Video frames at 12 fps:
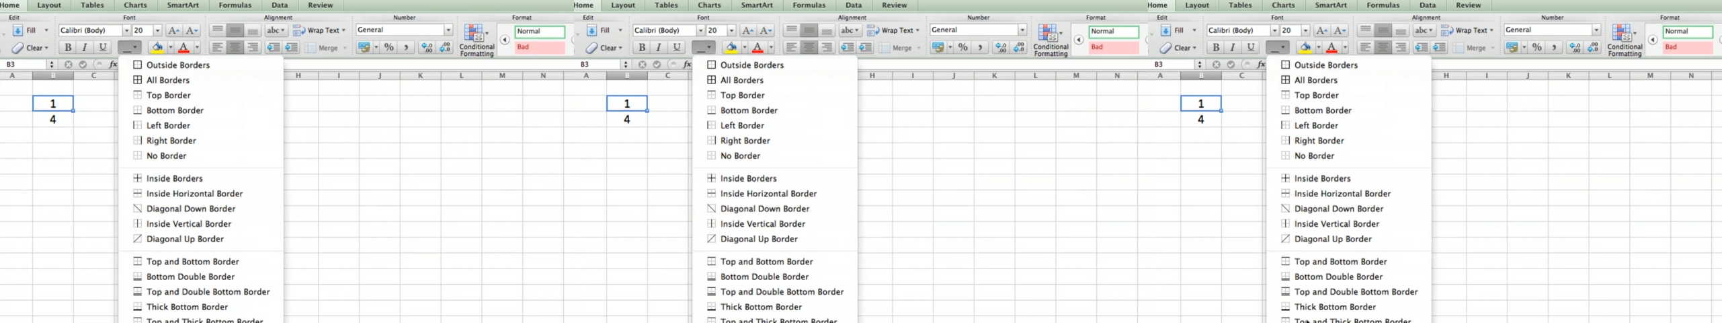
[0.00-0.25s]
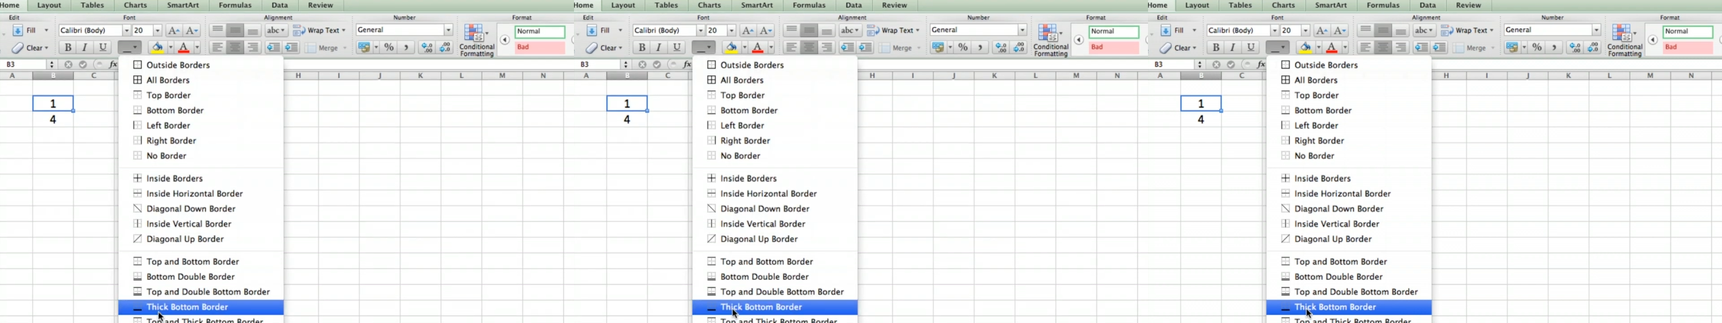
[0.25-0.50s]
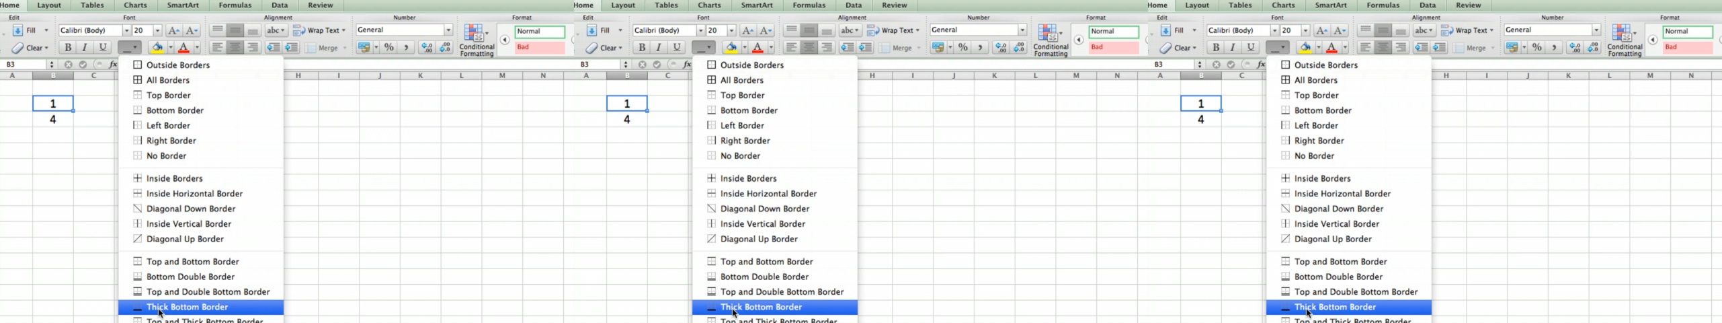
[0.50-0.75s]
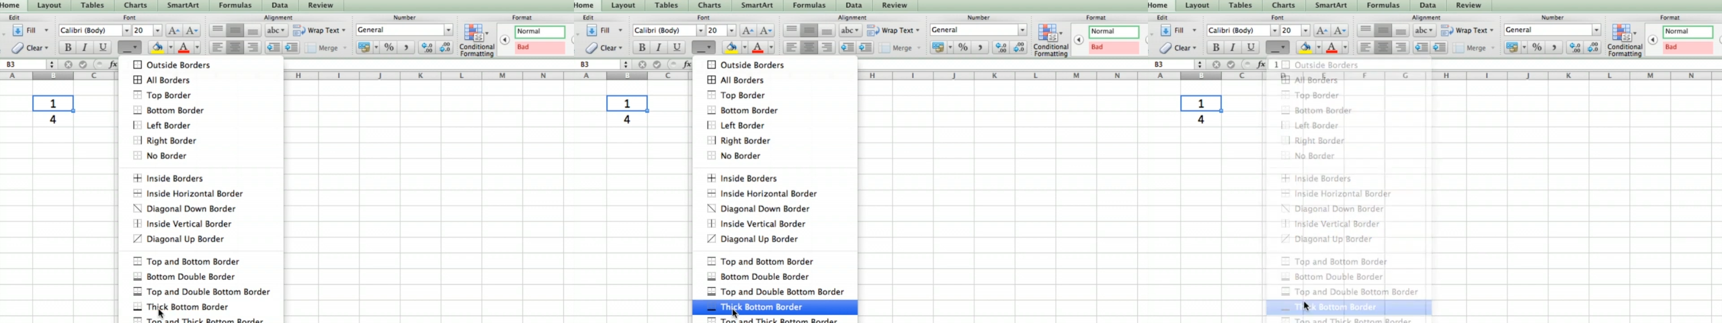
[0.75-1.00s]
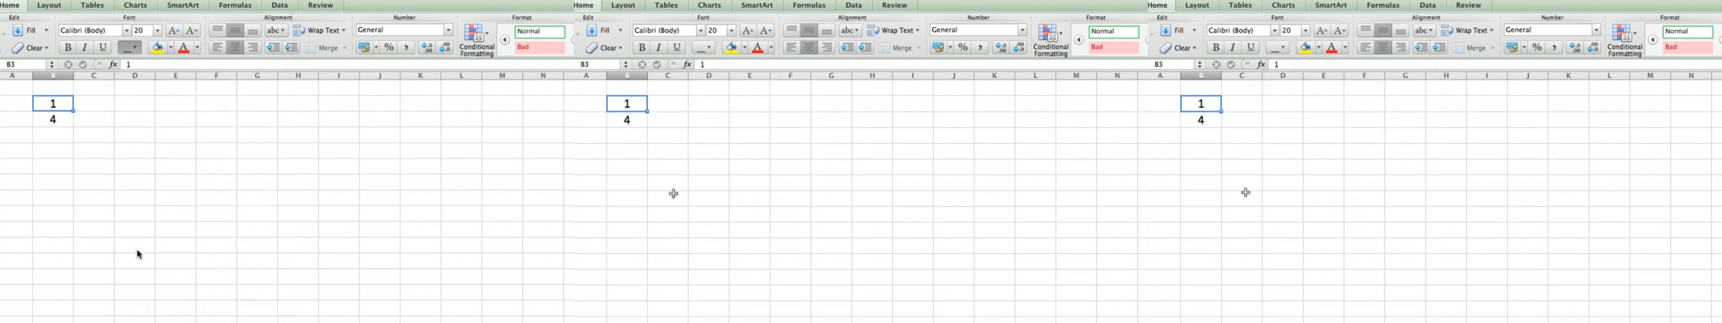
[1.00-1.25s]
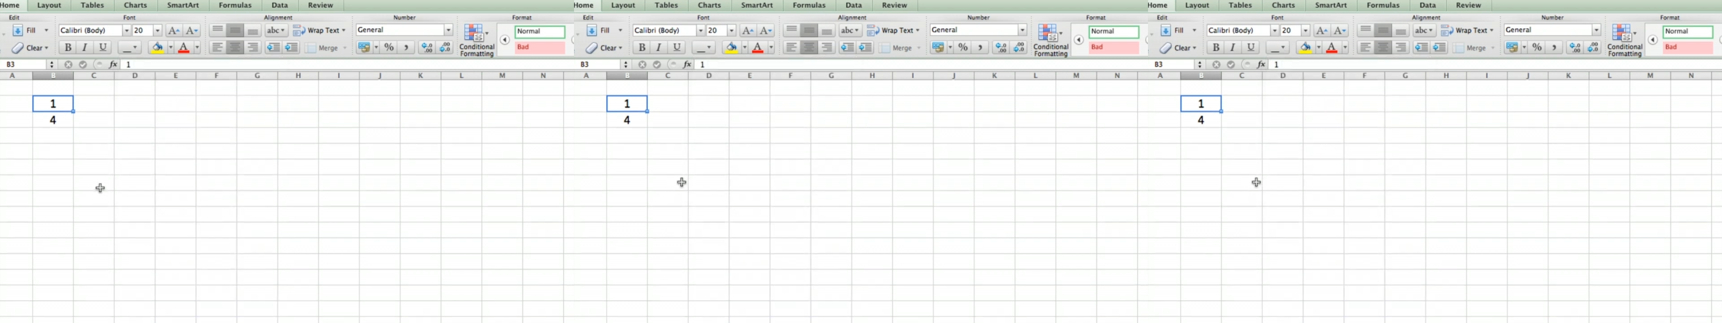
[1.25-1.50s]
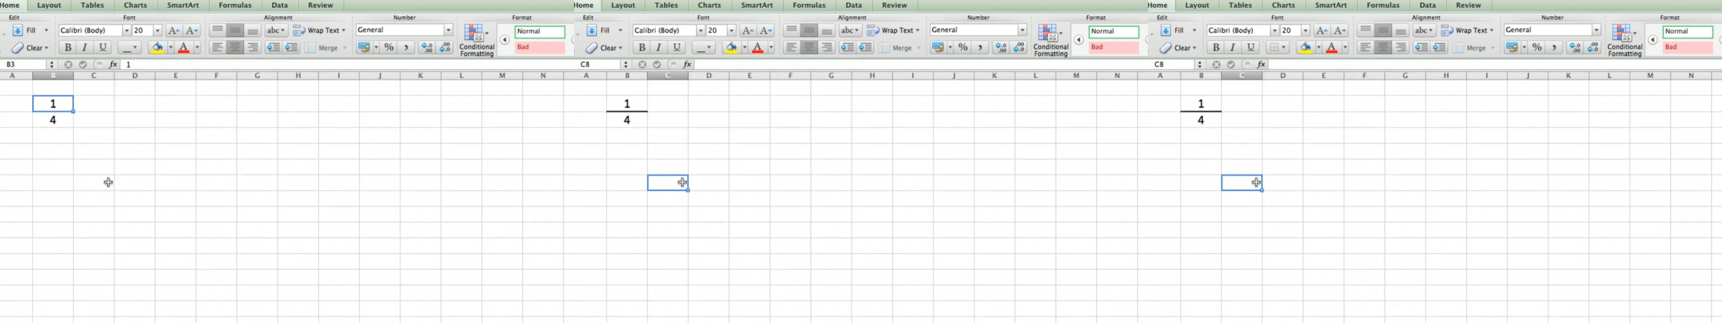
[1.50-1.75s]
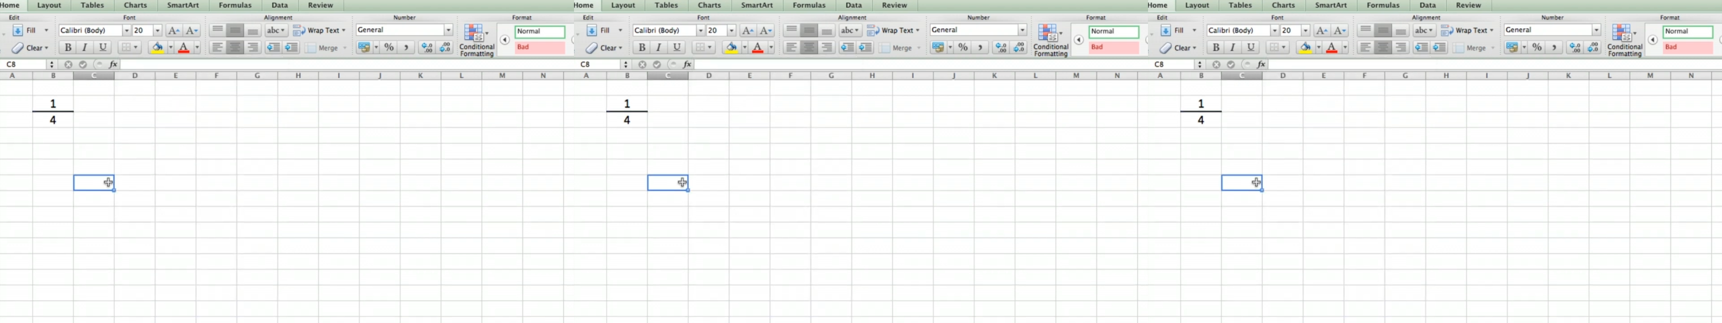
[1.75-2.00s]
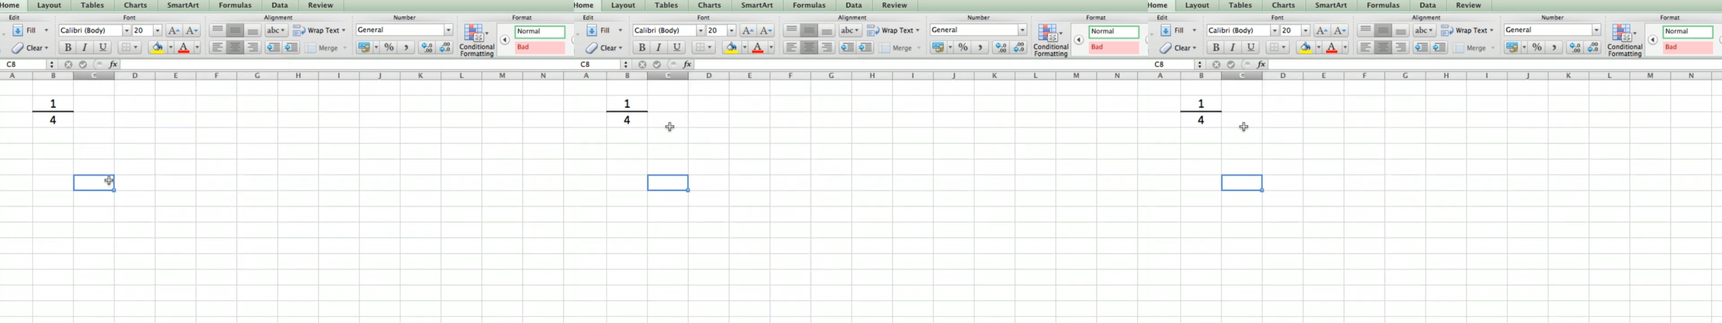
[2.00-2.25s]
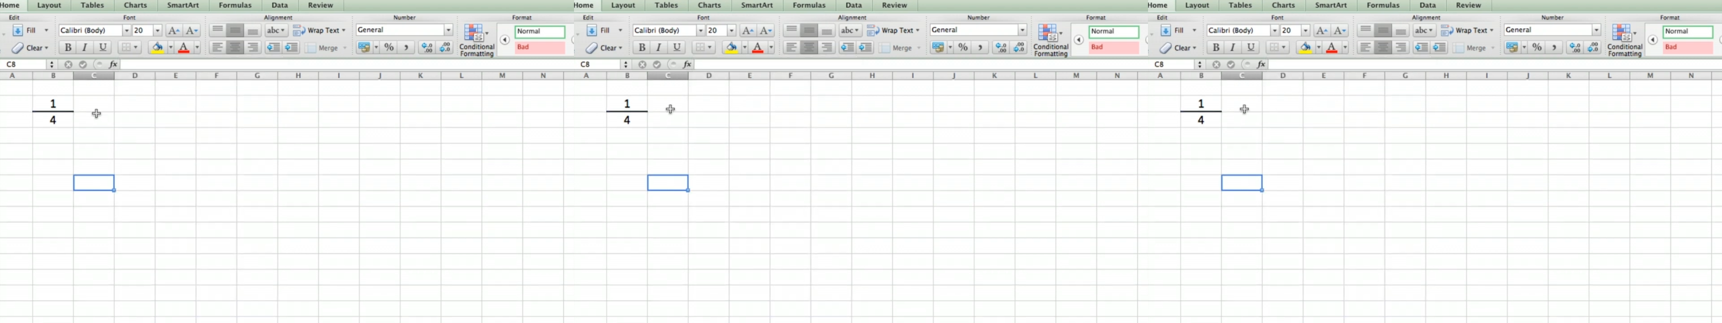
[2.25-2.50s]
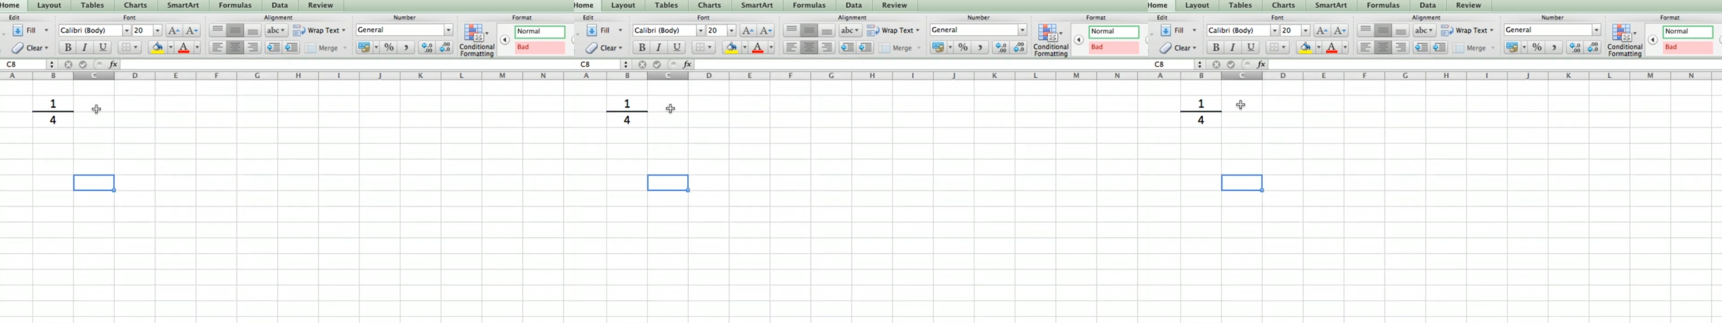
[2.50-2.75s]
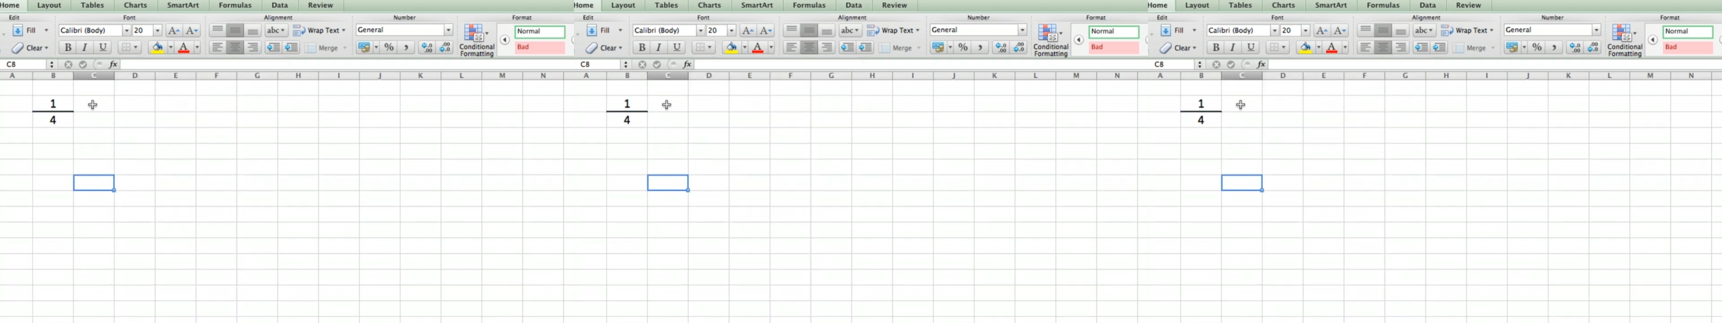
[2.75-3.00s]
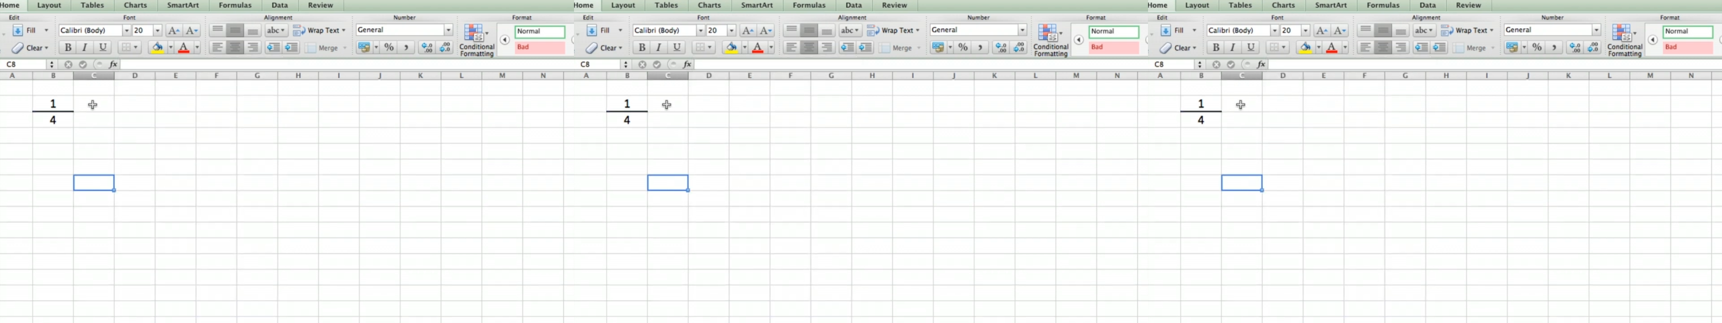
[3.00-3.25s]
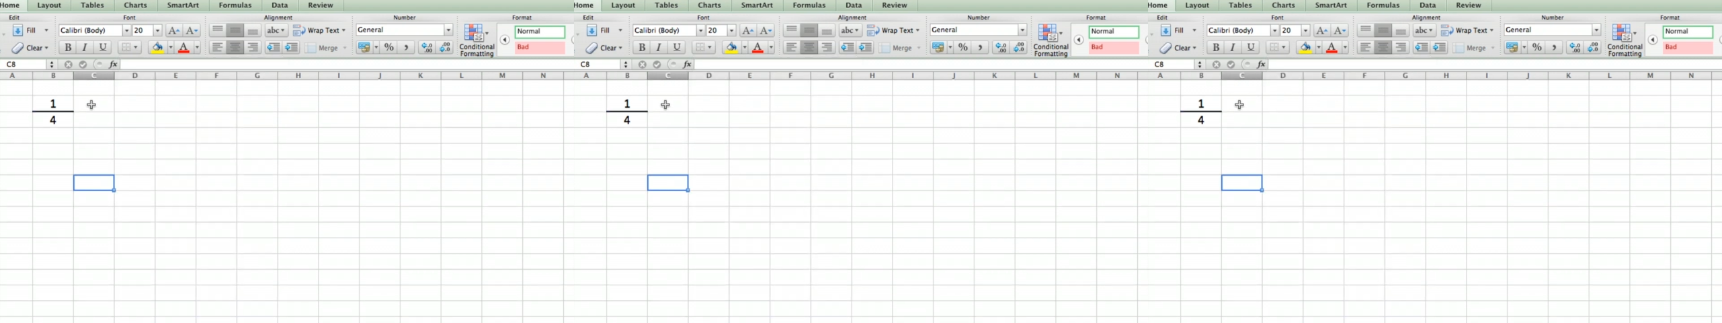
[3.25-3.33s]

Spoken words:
[unreadable: no face in view]